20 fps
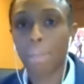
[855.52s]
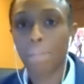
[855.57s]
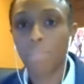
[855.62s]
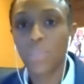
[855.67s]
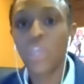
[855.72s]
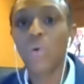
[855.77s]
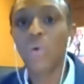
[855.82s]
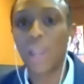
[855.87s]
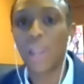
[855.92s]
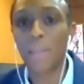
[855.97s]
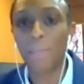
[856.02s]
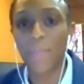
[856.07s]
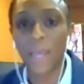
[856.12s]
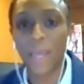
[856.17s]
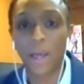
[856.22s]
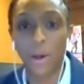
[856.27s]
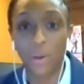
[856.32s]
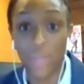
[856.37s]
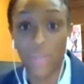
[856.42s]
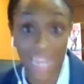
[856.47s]
you want to
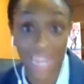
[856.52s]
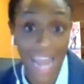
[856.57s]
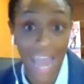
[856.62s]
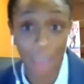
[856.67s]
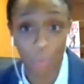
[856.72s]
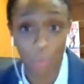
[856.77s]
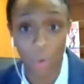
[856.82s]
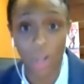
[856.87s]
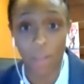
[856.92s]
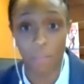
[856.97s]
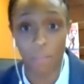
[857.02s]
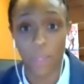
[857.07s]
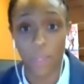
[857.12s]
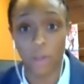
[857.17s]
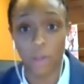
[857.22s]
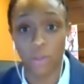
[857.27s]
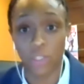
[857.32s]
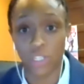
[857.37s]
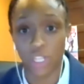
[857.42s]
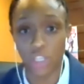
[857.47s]
build, and I want to
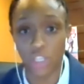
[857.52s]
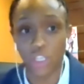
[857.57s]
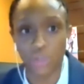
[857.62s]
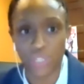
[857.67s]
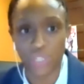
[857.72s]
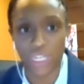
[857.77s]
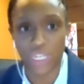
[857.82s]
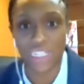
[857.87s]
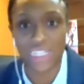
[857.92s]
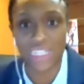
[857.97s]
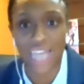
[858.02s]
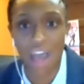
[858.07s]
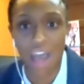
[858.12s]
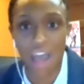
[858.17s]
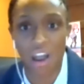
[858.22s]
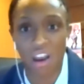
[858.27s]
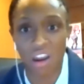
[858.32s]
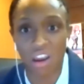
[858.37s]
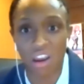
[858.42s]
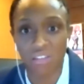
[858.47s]
build solutions that
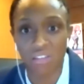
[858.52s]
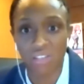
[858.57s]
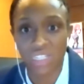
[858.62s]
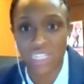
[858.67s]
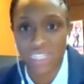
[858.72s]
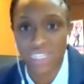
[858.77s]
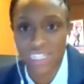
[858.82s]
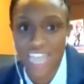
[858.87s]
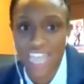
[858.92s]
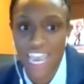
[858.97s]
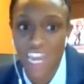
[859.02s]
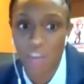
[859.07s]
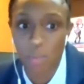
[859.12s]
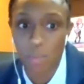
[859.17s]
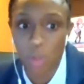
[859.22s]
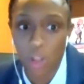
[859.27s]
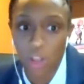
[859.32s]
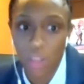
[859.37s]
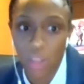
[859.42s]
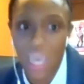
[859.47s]
are
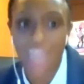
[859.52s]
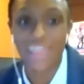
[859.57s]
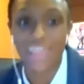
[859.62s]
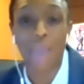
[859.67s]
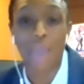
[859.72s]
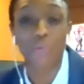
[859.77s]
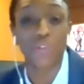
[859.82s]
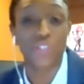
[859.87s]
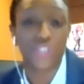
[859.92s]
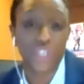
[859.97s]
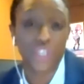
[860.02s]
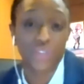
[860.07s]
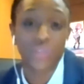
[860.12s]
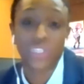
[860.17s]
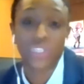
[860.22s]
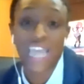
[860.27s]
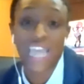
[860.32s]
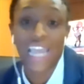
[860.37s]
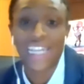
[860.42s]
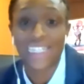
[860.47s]
sustainable and that reduce
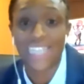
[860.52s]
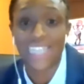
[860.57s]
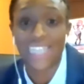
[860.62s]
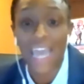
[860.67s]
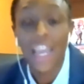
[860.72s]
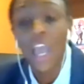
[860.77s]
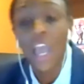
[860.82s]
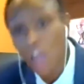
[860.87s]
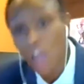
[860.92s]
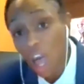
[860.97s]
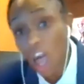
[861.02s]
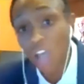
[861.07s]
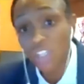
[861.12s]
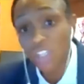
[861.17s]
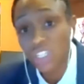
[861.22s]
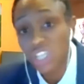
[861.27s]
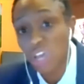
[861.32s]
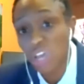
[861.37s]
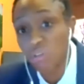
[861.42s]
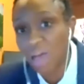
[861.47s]
tech debt.
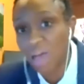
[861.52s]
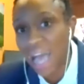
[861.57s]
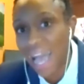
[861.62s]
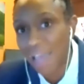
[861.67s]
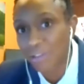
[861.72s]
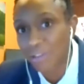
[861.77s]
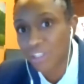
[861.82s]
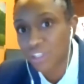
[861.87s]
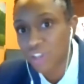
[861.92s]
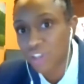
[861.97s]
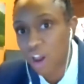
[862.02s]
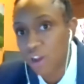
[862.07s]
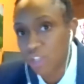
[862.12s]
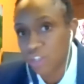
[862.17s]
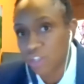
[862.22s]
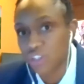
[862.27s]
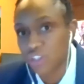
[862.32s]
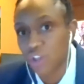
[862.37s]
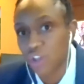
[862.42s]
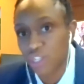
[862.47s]
Also, I
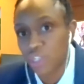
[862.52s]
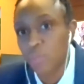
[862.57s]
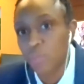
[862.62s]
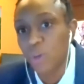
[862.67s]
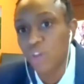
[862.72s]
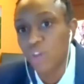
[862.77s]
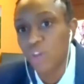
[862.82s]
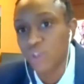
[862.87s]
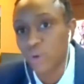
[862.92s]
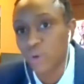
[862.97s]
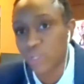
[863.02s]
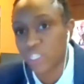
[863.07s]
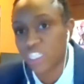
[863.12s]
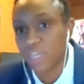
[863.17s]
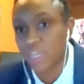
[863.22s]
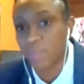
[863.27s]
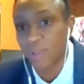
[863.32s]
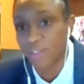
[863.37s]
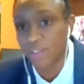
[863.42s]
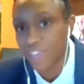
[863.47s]
start to move towards
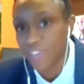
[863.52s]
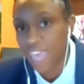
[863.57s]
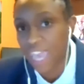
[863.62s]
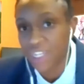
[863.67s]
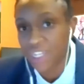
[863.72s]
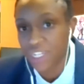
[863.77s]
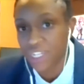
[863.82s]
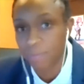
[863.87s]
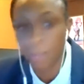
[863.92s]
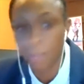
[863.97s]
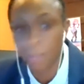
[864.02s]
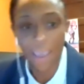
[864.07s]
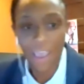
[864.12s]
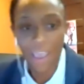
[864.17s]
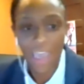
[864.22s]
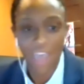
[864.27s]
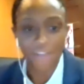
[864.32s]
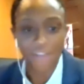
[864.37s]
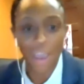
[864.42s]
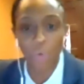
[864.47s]
simplification.
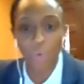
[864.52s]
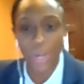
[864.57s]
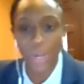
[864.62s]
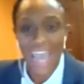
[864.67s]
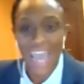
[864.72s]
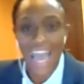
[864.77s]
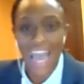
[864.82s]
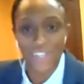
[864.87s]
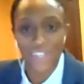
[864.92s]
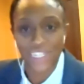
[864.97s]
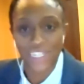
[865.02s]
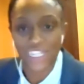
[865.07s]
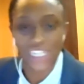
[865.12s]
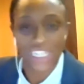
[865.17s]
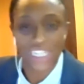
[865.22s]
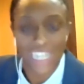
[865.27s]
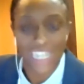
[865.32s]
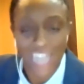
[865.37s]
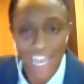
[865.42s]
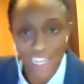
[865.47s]
If I want to have
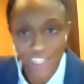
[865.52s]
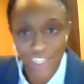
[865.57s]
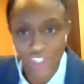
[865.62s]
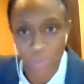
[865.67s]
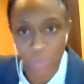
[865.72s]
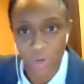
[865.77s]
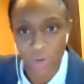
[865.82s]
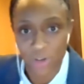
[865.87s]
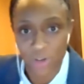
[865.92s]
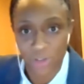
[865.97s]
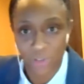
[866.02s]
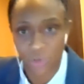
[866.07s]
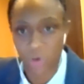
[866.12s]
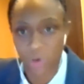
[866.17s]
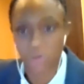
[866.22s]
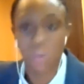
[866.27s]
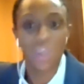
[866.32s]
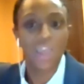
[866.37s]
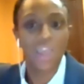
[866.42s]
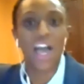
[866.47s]
60 customers
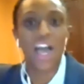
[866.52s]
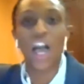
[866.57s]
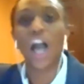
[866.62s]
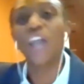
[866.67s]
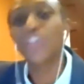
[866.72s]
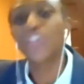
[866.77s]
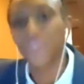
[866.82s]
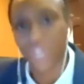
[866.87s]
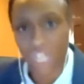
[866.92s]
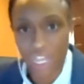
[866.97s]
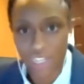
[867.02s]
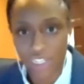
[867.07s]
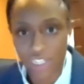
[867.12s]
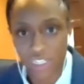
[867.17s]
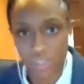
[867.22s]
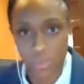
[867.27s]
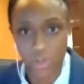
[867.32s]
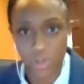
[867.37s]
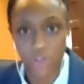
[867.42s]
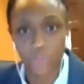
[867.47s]
or 100
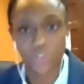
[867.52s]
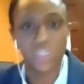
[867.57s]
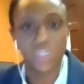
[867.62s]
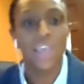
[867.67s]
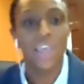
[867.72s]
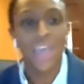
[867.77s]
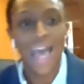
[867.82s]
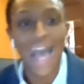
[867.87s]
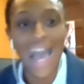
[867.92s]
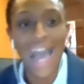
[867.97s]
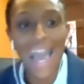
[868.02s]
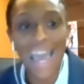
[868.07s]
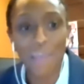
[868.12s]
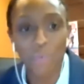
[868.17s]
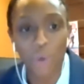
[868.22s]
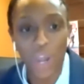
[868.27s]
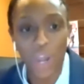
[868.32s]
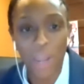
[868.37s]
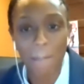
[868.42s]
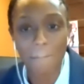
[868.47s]
customers, I
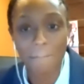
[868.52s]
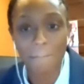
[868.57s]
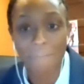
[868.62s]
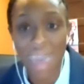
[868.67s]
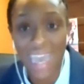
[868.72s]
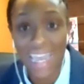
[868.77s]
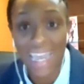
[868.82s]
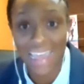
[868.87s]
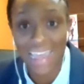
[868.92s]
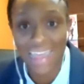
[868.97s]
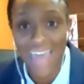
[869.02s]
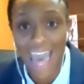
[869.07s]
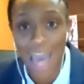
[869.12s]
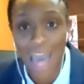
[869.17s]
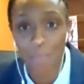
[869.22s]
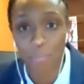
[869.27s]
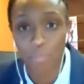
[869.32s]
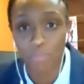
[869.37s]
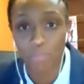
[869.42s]
want to make that